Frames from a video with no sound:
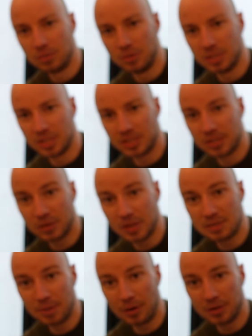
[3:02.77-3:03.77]
which is
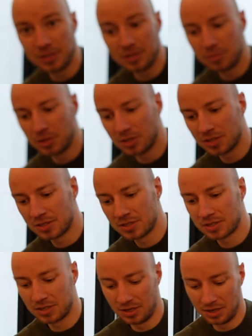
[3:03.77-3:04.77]
transparent
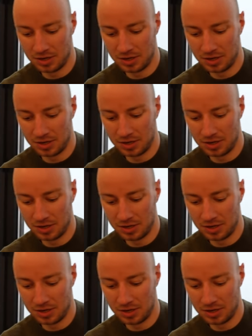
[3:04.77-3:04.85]
because